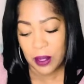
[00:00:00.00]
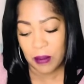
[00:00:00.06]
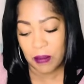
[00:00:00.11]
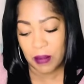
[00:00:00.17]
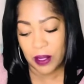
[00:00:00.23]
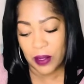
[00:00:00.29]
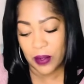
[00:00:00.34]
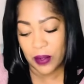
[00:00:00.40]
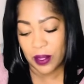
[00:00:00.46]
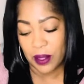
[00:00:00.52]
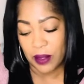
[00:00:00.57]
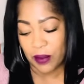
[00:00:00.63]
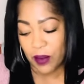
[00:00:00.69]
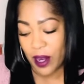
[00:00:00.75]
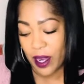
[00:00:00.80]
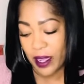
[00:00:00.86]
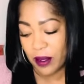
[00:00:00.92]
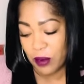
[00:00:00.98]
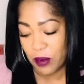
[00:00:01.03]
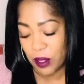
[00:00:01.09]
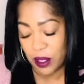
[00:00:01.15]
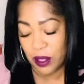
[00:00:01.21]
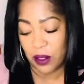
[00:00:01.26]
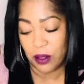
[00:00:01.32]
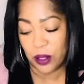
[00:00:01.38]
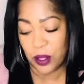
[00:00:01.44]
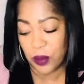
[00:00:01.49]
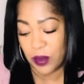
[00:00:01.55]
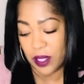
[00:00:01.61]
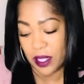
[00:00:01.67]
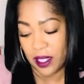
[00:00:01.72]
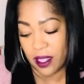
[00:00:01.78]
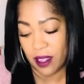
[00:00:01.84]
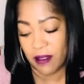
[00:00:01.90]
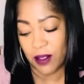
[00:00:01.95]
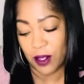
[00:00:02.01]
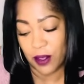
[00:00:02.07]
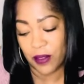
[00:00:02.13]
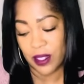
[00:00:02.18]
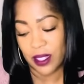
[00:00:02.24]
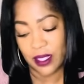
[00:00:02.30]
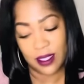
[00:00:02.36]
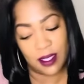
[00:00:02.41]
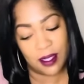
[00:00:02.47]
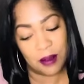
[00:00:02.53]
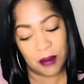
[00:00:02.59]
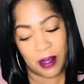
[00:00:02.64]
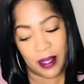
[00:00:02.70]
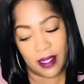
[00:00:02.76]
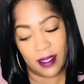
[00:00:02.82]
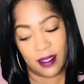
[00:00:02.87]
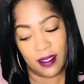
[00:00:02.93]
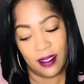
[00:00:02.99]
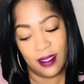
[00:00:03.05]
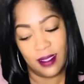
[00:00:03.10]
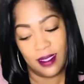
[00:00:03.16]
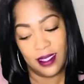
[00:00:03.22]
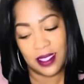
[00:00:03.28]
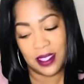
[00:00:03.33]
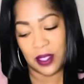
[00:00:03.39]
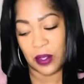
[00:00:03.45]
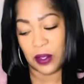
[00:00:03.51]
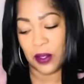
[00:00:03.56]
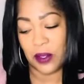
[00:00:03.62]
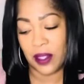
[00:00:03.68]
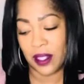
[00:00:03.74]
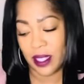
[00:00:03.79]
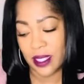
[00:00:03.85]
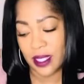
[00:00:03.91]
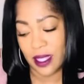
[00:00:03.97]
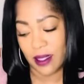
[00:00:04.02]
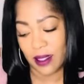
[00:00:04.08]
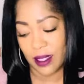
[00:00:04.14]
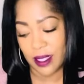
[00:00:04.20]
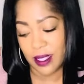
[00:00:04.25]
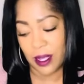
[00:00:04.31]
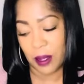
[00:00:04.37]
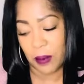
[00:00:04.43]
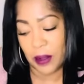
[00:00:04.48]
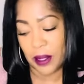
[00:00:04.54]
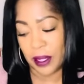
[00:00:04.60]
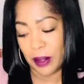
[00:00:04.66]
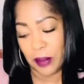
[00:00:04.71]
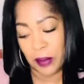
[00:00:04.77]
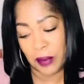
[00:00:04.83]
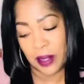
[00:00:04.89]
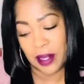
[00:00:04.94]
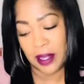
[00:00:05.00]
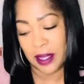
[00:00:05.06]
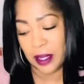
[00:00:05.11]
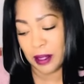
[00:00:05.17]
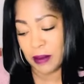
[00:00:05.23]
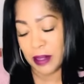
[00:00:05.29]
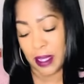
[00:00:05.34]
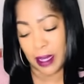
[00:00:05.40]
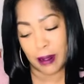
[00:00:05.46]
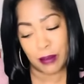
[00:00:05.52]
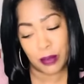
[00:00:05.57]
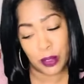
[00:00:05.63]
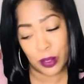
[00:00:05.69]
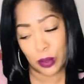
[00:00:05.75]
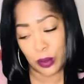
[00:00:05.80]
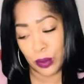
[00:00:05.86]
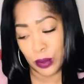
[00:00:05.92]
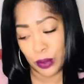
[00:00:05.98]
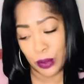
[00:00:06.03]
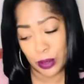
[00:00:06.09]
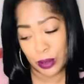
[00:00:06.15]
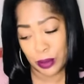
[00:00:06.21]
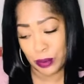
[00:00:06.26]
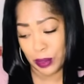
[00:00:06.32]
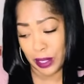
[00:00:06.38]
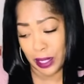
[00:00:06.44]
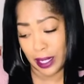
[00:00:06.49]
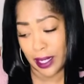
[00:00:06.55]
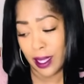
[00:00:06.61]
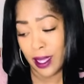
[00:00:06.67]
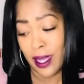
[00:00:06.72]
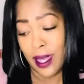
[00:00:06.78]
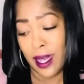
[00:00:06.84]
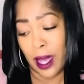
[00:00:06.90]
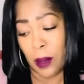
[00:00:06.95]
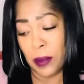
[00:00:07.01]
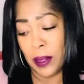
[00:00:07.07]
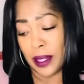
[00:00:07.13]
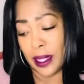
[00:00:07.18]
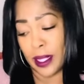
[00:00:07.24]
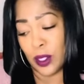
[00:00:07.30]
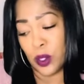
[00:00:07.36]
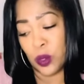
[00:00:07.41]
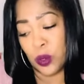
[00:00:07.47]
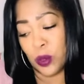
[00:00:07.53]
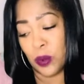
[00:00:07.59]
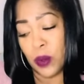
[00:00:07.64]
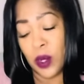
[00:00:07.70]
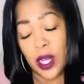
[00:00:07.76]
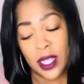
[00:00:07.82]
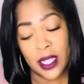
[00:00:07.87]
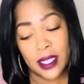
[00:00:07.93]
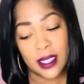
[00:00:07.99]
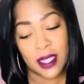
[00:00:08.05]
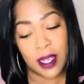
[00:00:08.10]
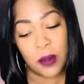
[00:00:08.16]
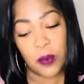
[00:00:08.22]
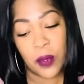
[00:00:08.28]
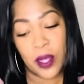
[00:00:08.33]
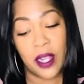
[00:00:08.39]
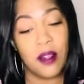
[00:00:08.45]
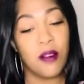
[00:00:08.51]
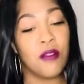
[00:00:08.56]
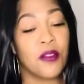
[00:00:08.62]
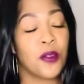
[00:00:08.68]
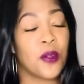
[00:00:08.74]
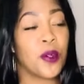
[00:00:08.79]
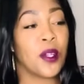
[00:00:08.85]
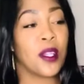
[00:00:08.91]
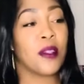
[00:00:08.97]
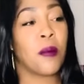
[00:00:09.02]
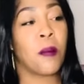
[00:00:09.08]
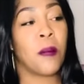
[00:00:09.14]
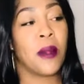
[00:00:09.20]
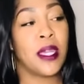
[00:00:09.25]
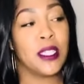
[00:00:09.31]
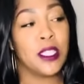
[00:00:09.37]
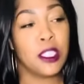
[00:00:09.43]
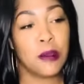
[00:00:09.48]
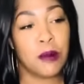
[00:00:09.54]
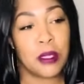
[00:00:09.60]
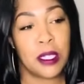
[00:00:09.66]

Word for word: be on the ride with you, sweetie. I've already done mine. You know, that's how that's coming up. Queen of Cups, absolutely. I'm at that Two of Wands. I'm waiting for my ships